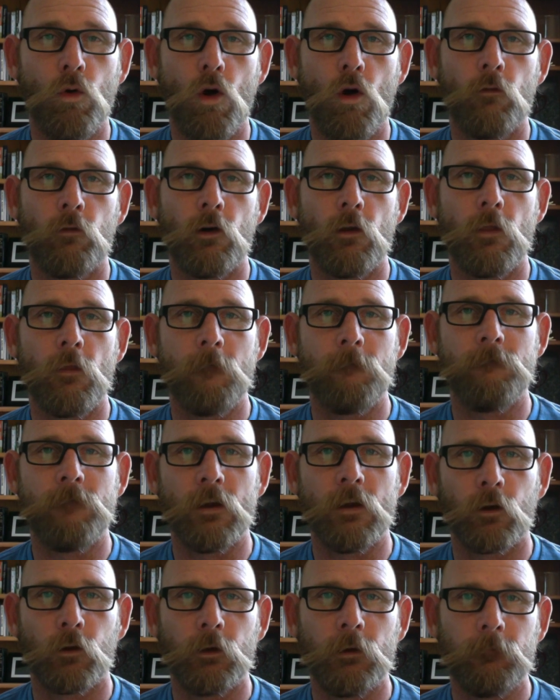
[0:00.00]
over the
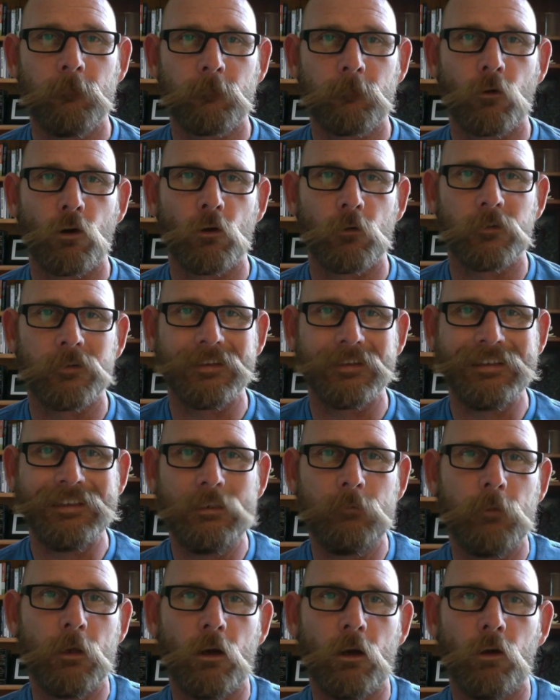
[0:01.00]
very first
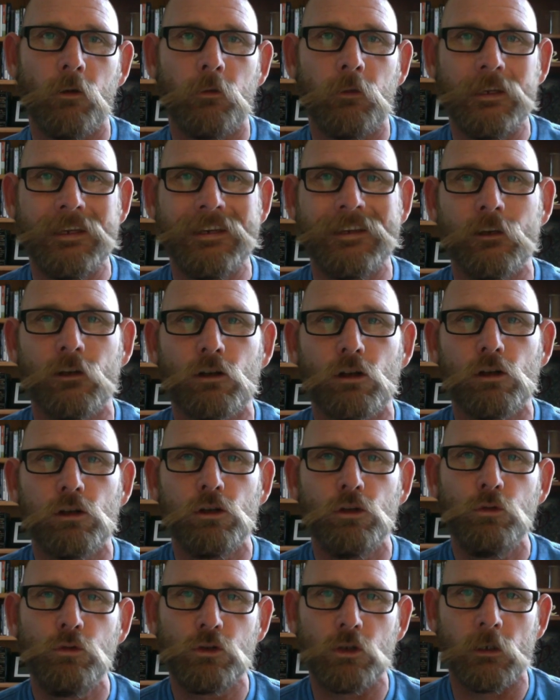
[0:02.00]
email, the
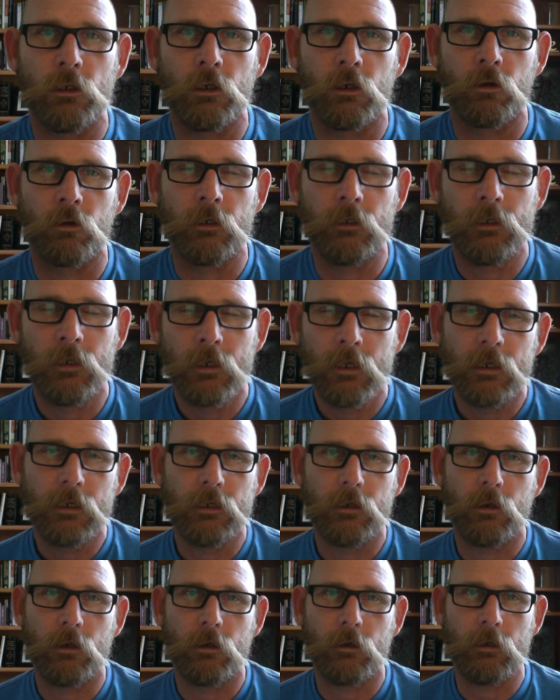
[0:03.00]
inclusionary
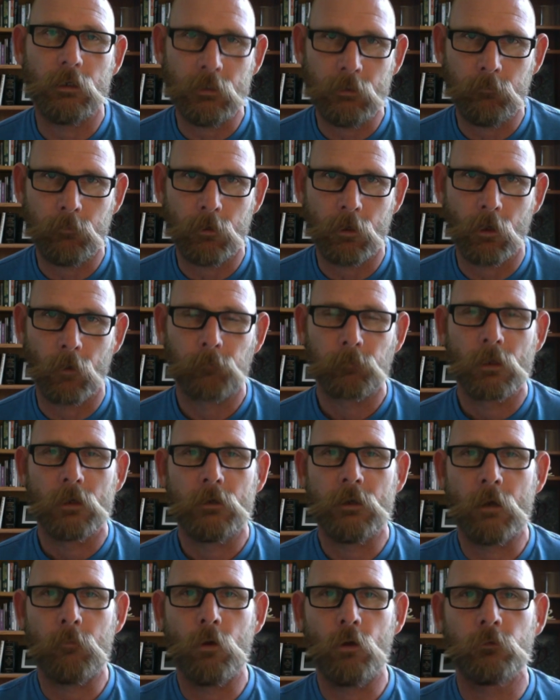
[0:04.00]
email.
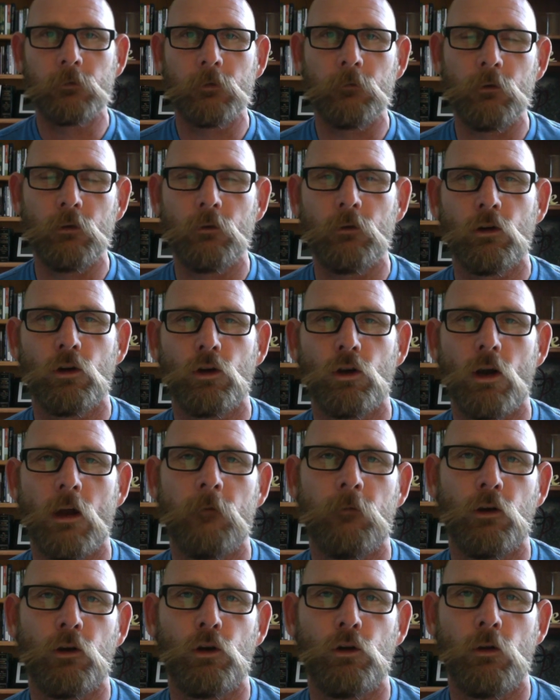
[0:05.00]
Now most of you have
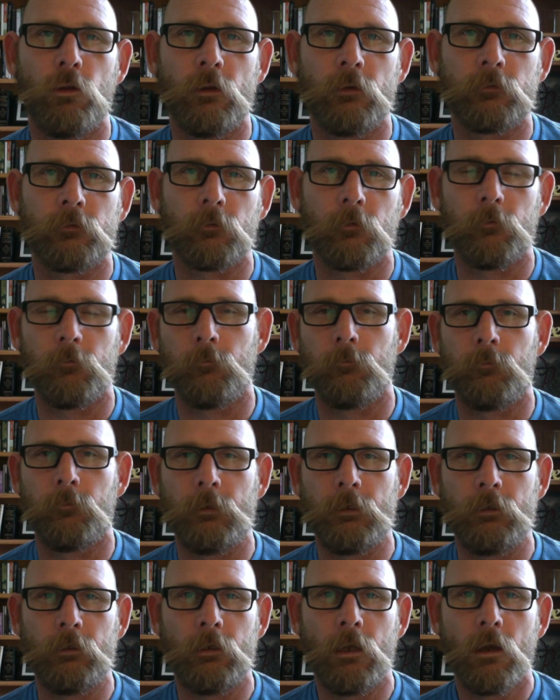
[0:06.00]
heard this
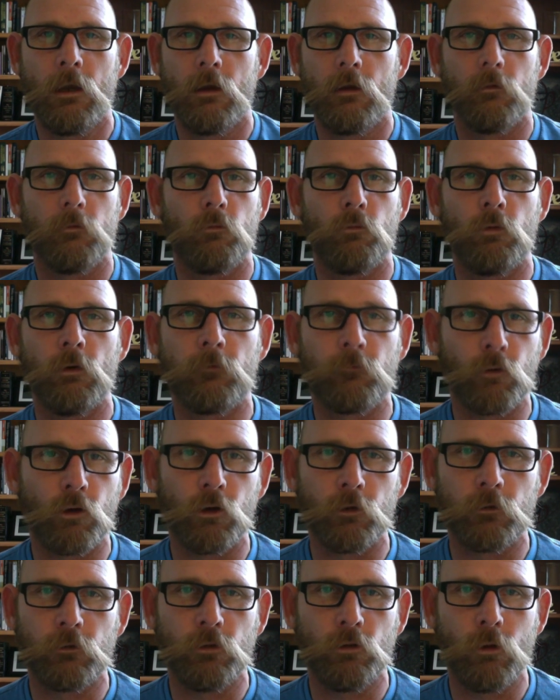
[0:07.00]
be
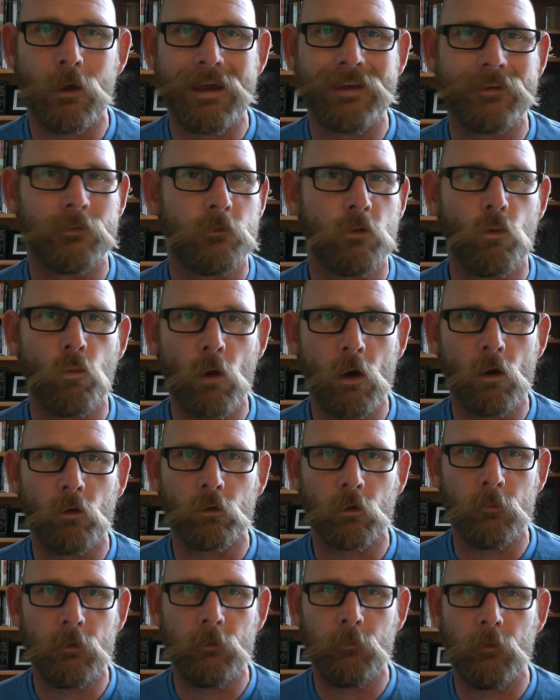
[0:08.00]
referred to as the
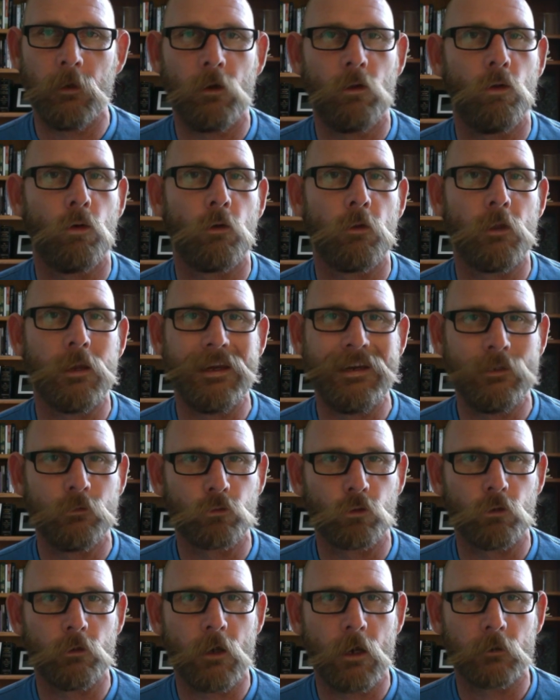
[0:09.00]
welcome email or the
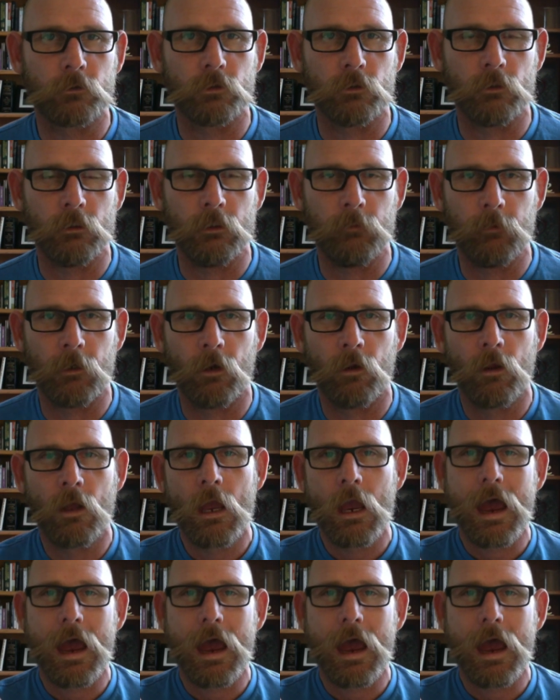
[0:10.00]
introduction email.